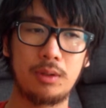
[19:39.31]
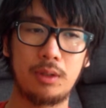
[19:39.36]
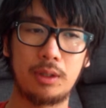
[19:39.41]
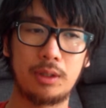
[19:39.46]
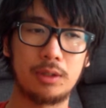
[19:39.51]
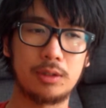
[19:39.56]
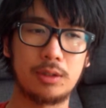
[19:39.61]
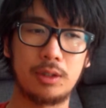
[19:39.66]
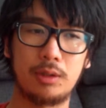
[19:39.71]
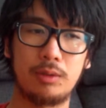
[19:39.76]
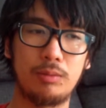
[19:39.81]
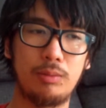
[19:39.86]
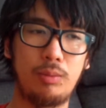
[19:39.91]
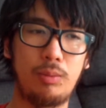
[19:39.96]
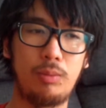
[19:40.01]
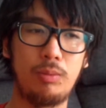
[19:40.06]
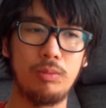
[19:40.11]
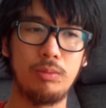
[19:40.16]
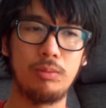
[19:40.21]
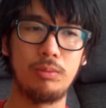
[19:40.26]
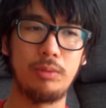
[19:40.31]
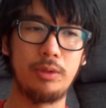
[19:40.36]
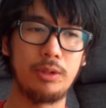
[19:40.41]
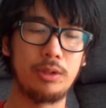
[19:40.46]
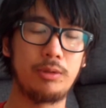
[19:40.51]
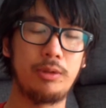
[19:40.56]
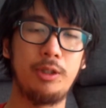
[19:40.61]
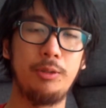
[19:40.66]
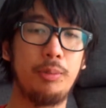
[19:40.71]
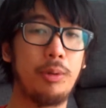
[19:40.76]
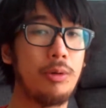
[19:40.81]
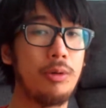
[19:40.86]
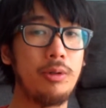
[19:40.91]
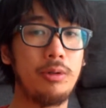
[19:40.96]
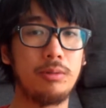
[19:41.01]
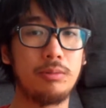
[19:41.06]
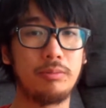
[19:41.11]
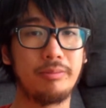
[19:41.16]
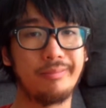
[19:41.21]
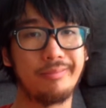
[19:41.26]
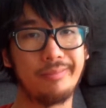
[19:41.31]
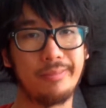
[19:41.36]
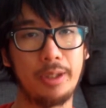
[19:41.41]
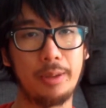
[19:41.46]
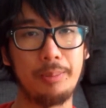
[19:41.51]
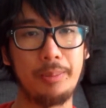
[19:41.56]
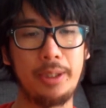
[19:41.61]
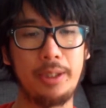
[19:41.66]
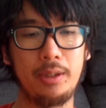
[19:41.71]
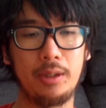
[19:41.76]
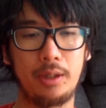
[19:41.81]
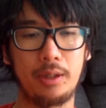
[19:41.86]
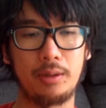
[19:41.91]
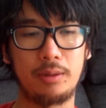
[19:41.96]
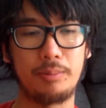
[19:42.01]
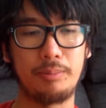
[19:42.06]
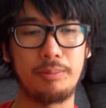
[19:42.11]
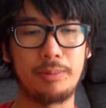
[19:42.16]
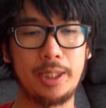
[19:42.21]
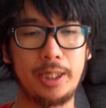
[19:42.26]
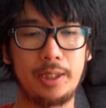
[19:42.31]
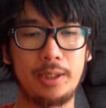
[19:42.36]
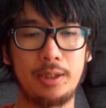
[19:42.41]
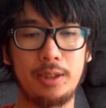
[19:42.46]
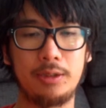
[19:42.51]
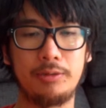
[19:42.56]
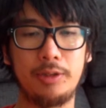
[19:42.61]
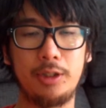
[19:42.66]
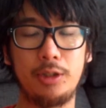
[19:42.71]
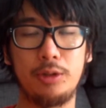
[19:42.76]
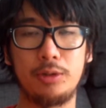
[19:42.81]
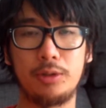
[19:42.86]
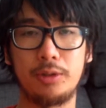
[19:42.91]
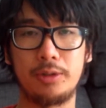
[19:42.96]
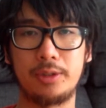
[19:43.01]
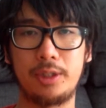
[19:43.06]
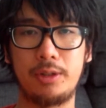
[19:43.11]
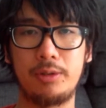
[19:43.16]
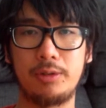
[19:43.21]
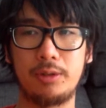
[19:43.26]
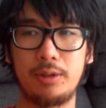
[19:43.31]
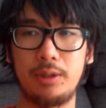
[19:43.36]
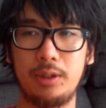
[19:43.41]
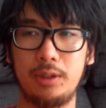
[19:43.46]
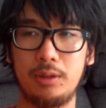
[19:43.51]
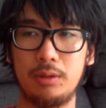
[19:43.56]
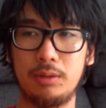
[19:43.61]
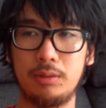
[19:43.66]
like it's like, is there any point in me like taking these videos so seriously?